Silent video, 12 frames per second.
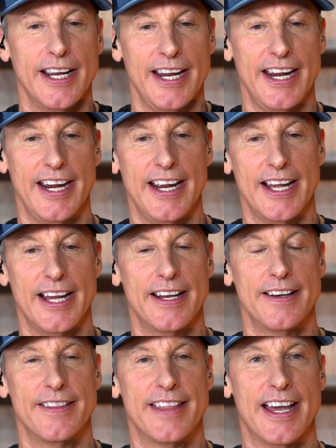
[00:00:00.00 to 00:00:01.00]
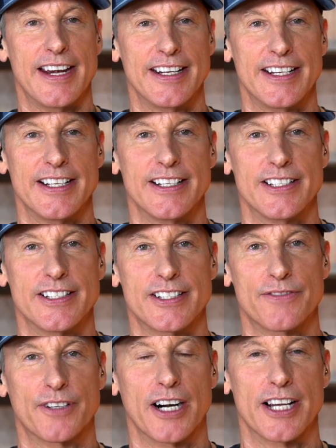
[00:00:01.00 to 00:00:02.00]
And that is
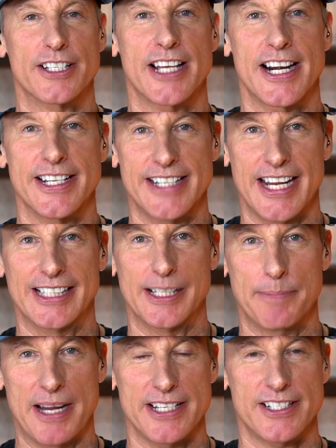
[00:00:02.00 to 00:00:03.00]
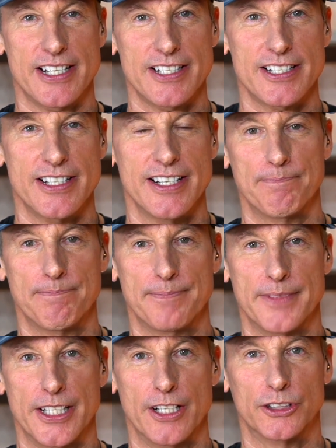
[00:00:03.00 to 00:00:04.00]
for us on a daily basis,
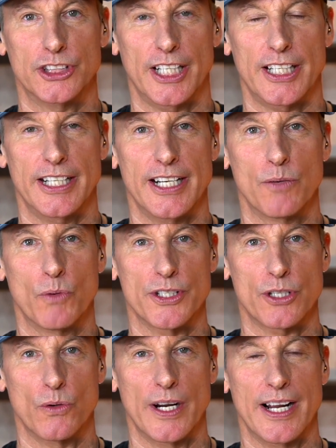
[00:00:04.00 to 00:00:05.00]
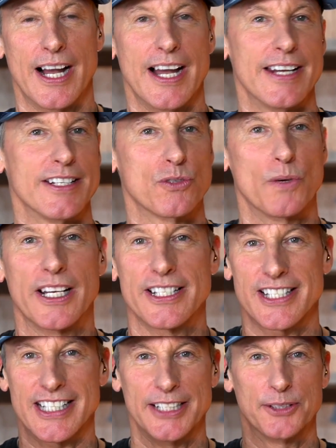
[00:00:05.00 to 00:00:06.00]
check in on what's going on as well as
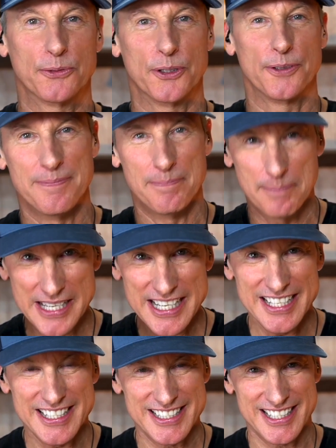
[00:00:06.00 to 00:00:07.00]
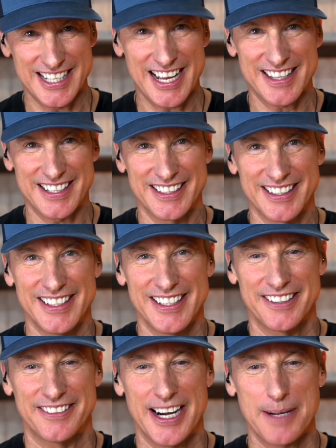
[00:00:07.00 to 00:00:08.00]
schedule meetings together,
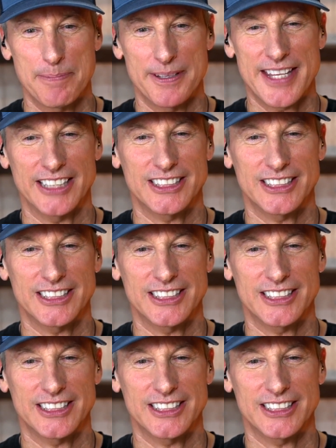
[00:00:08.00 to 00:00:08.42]
right? But that